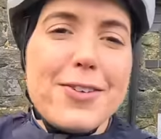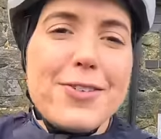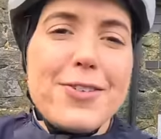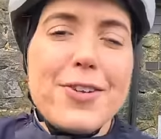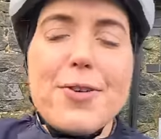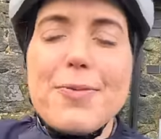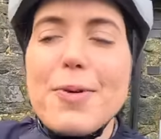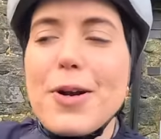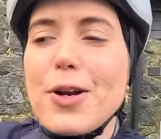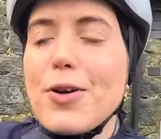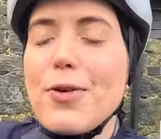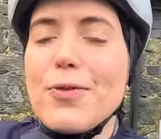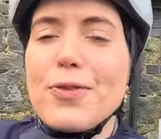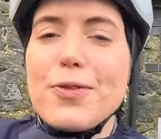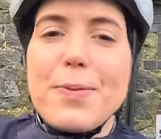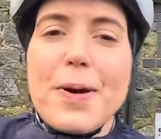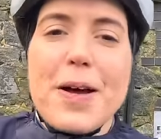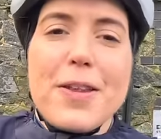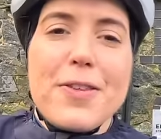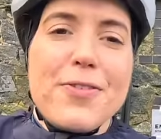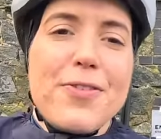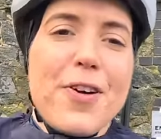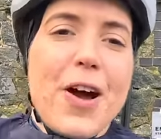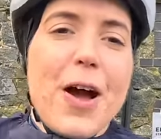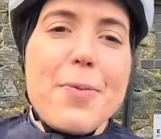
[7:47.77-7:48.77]
so my gloves are
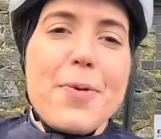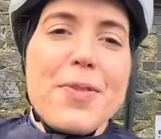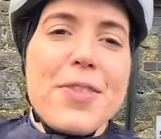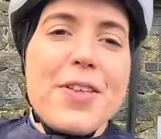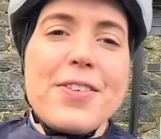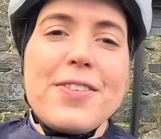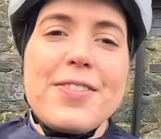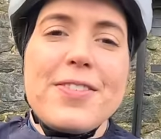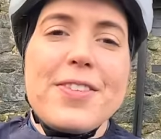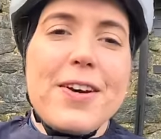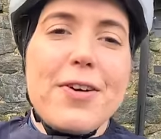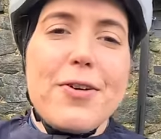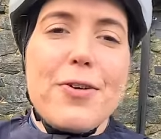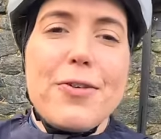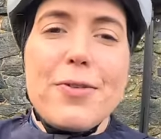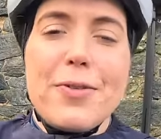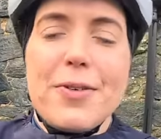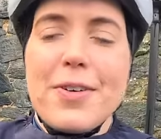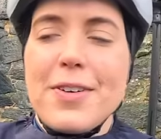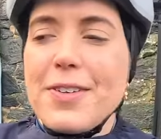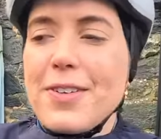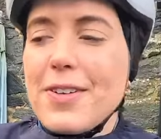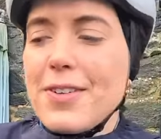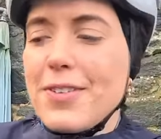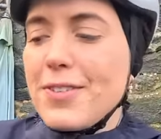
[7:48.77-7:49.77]
about to the but they're still,
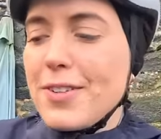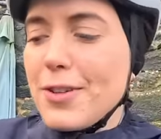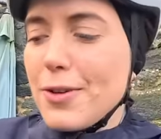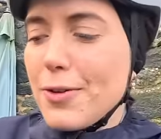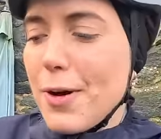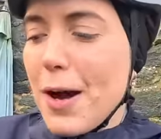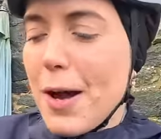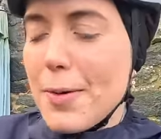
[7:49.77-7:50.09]
need, they're still